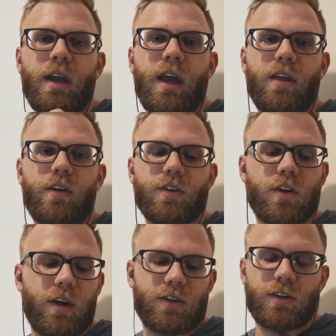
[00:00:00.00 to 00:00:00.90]
And those
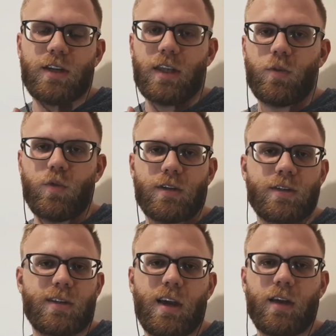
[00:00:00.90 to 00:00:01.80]
guys, you see their
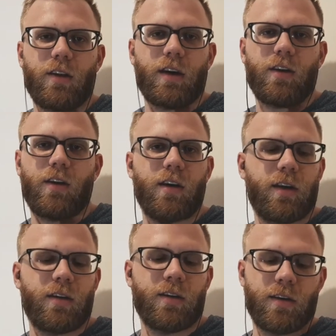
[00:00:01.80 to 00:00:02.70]
wrists, they are like
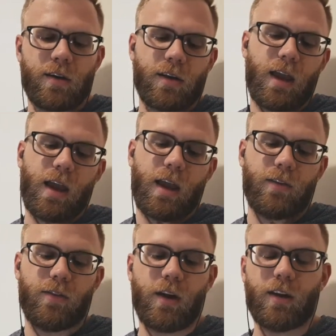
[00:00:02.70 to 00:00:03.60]
iron.
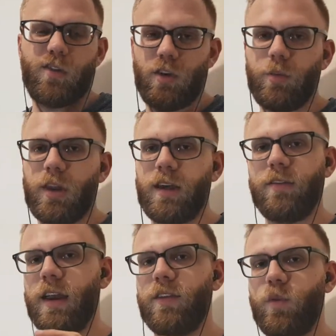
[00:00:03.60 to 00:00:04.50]
And I truly believe
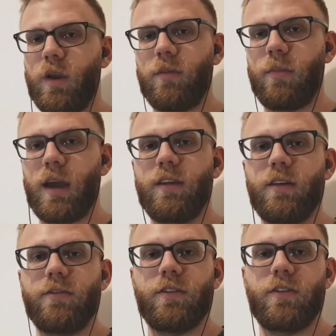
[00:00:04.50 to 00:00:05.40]
that is one of the main
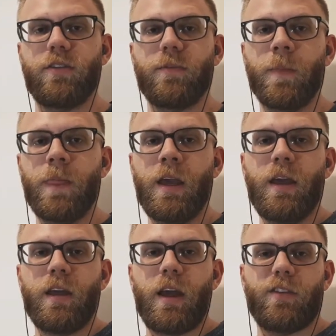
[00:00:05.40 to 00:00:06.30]
differences
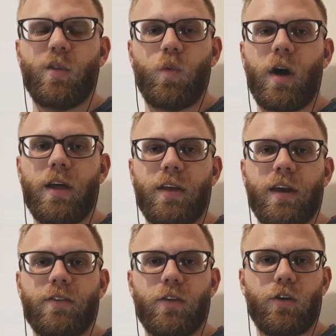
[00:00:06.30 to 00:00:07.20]
as to why they
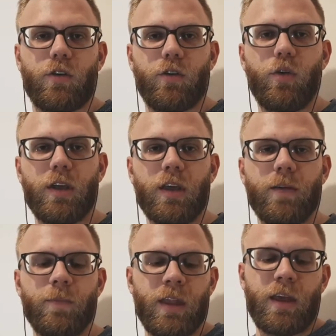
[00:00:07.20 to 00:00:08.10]
are so good at hooking
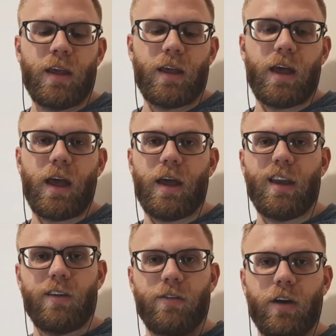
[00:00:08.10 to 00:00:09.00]

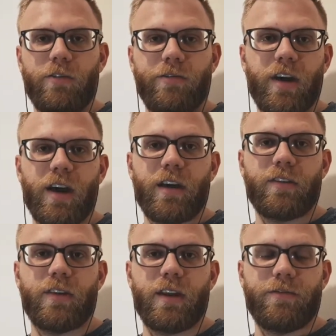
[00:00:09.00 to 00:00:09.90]
in a very
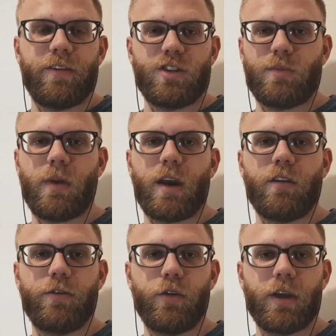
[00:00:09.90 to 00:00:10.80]
fast and efficient manner
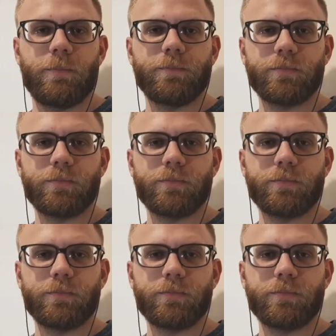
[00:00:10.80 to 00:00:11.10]
of hooking.